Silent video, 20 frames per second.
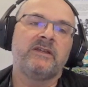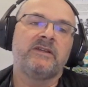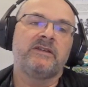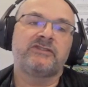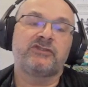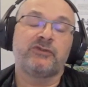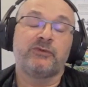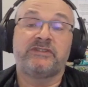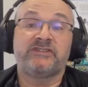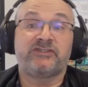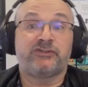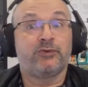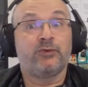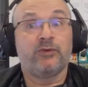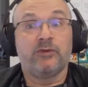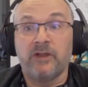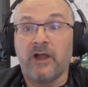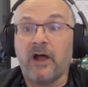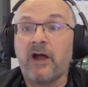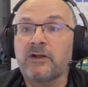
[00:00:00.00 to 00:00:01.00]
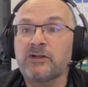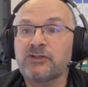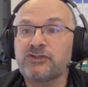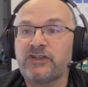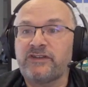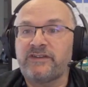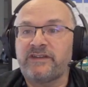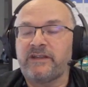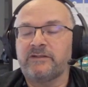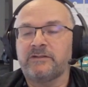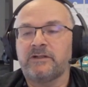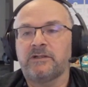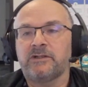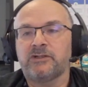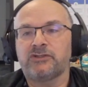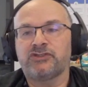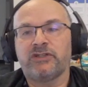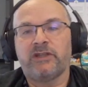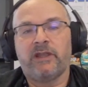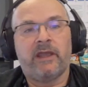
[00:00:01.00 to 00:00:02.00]
So it's to launch the
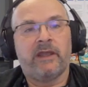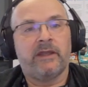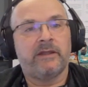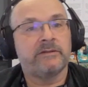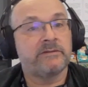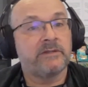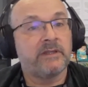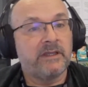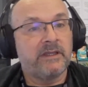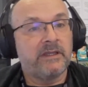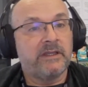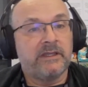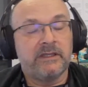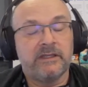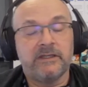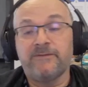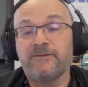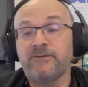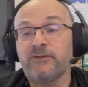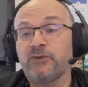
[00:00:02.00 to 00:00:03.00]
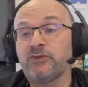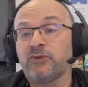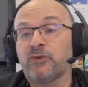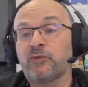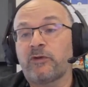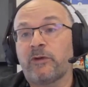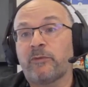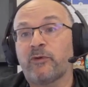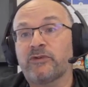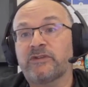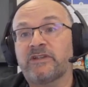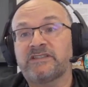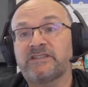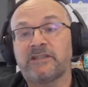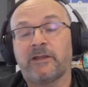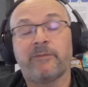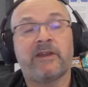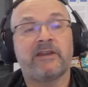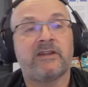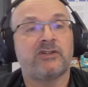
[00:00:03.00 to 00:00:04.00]
technology. And if you know Remote
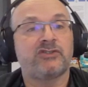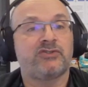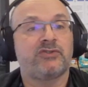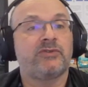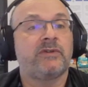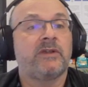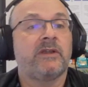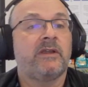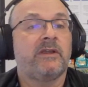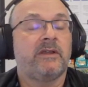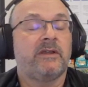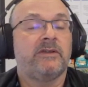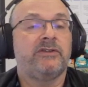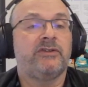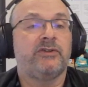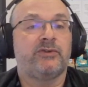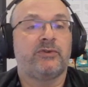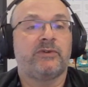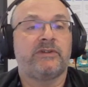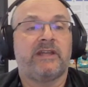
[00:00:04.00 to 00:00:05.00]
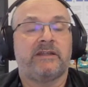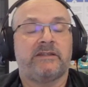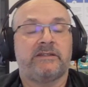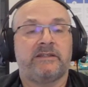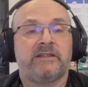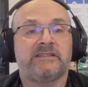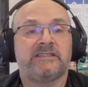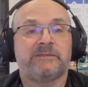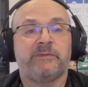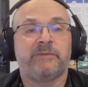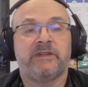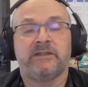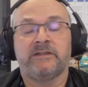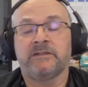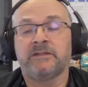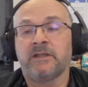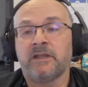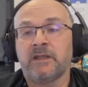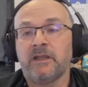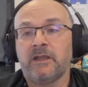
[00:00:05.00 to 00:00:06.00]
Desktop Manager, you know that it's
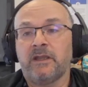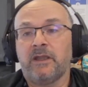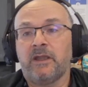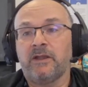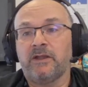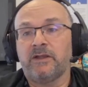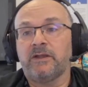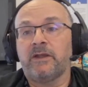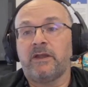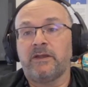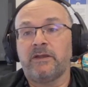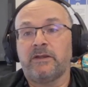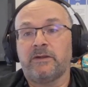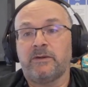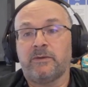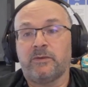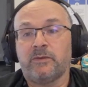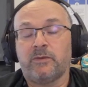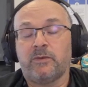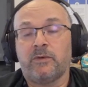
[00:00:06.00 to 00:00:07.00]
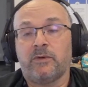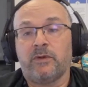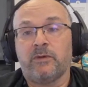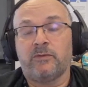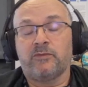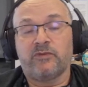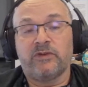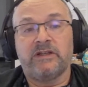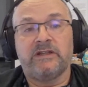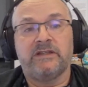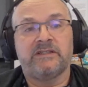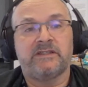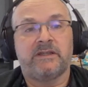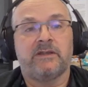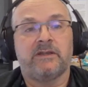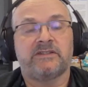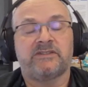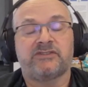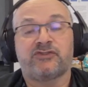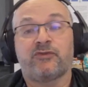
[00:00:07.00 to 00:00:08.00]
been really
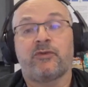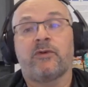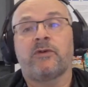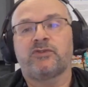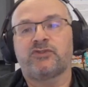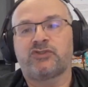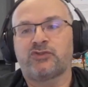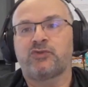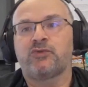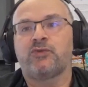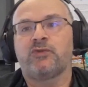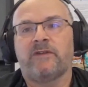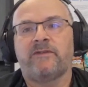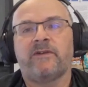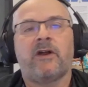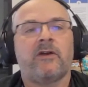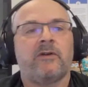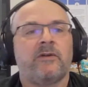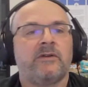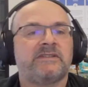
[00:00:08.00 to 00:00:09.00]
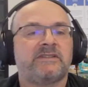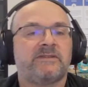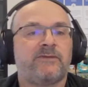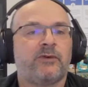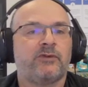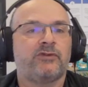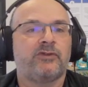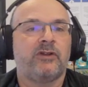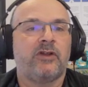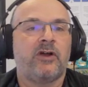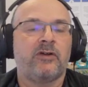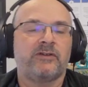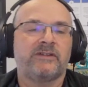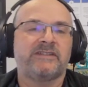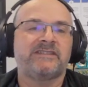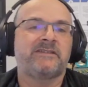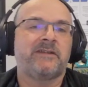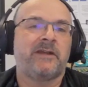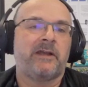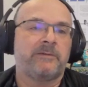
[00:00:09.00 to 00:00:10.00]
a strong suit of ours for the
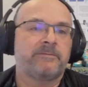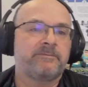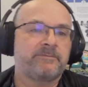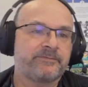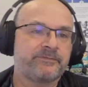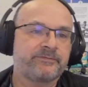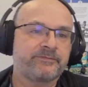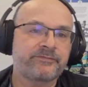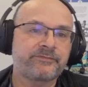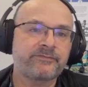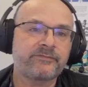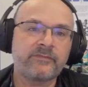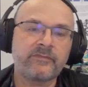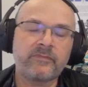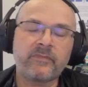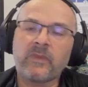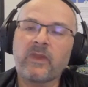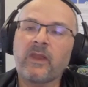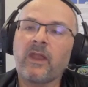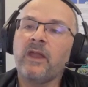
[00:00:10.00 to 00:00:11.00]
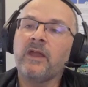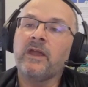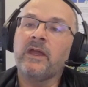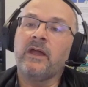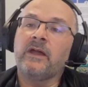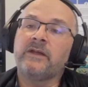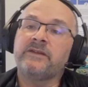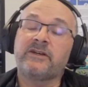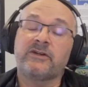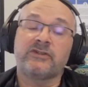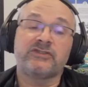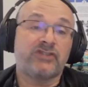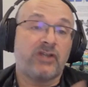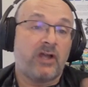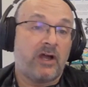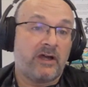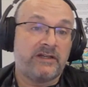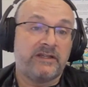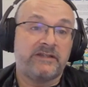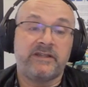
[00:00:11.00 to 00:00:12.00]
longest time. There's
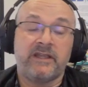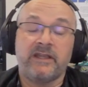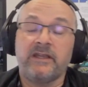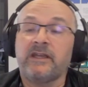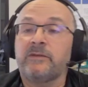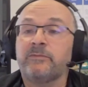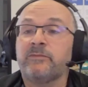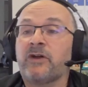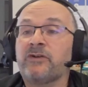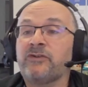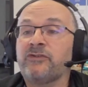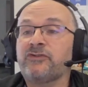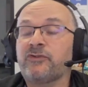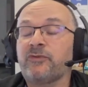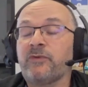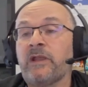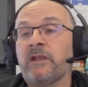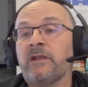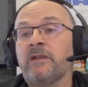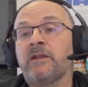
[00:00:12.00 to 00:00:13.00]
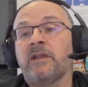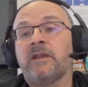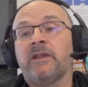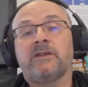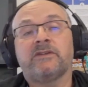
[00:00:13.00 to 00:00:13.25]
auditing and monitoring.